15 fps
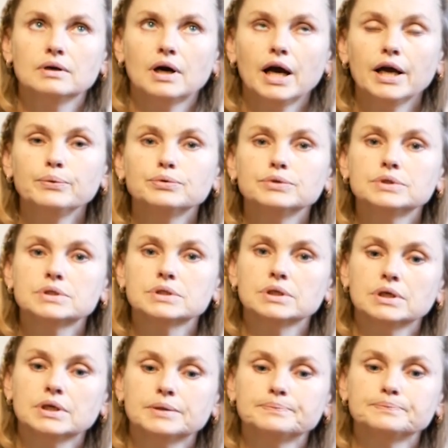I would
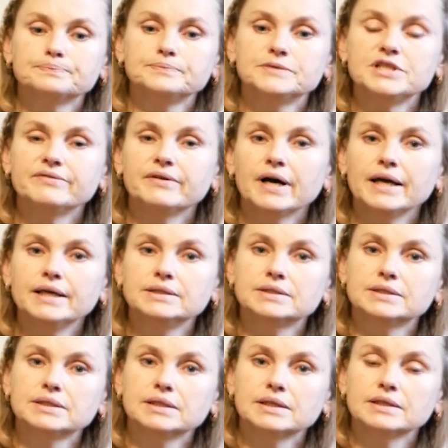divide
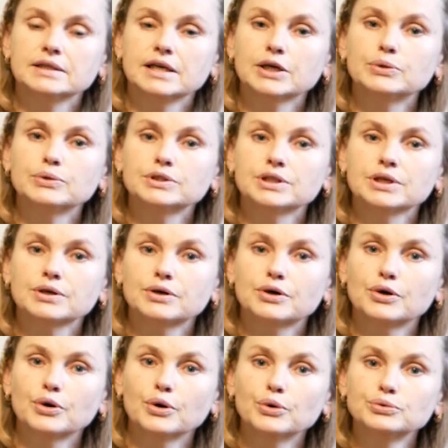Lagotto
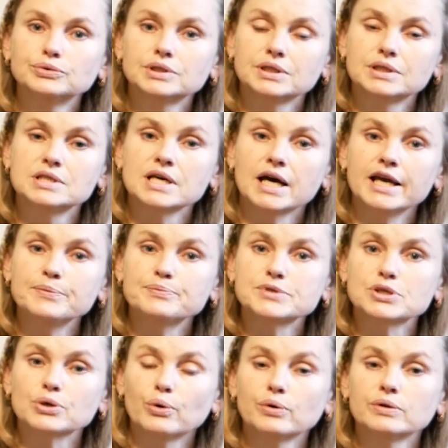coat
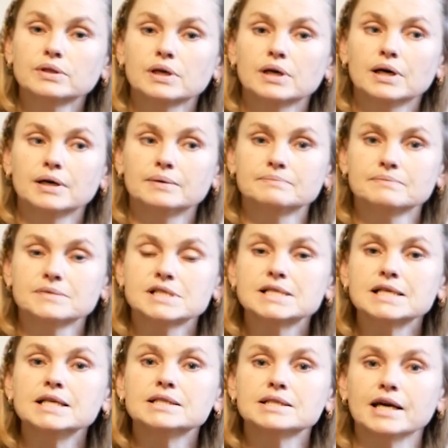types on
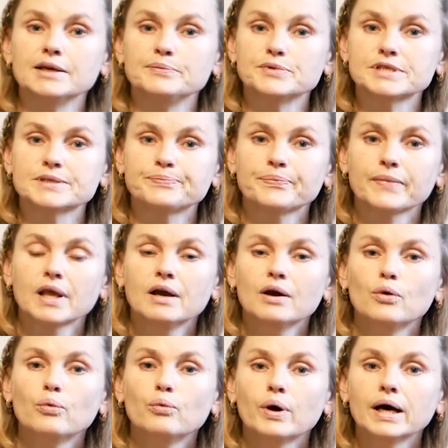three types.
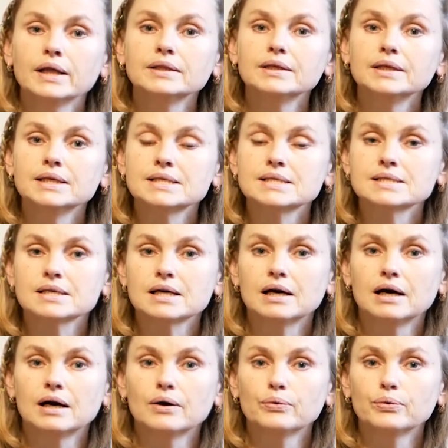One is
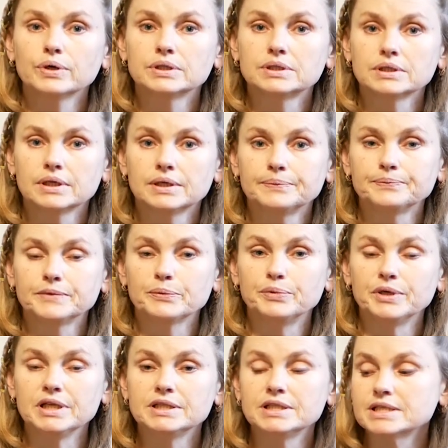what the
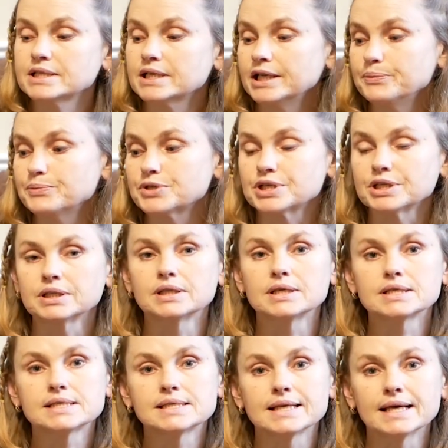breed description
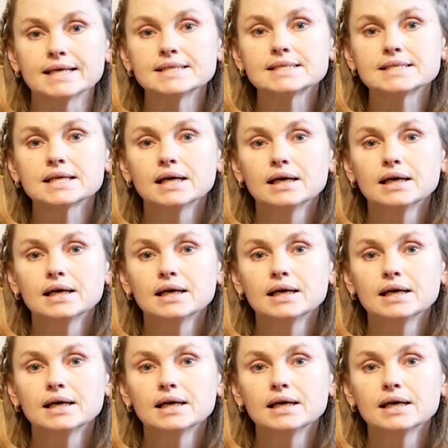says.